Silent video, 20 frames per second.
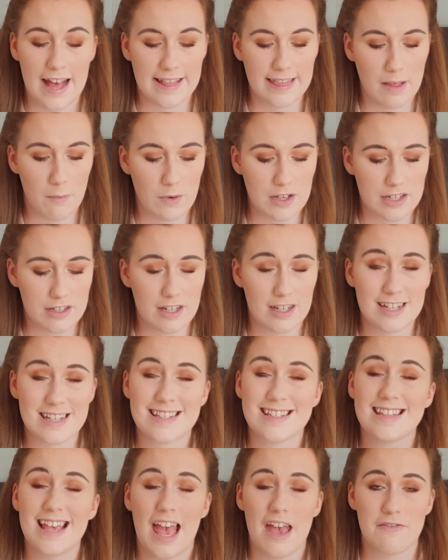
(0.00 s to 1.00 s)
and then we're going to
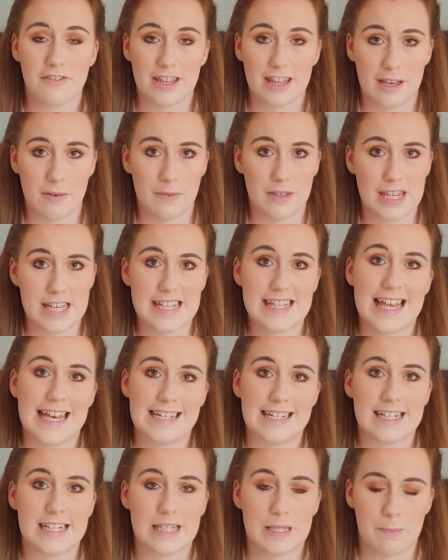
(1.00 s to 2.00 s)
set everything with a
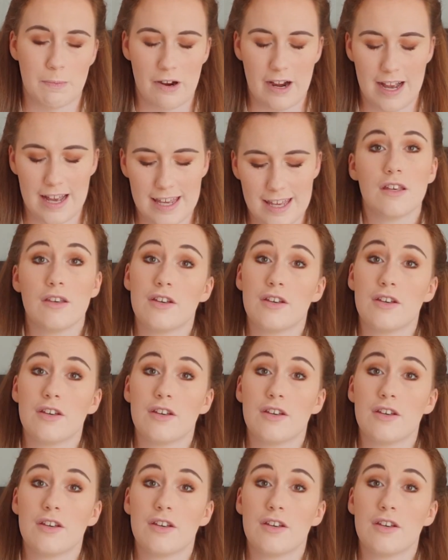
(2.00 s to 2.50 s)
setting spray.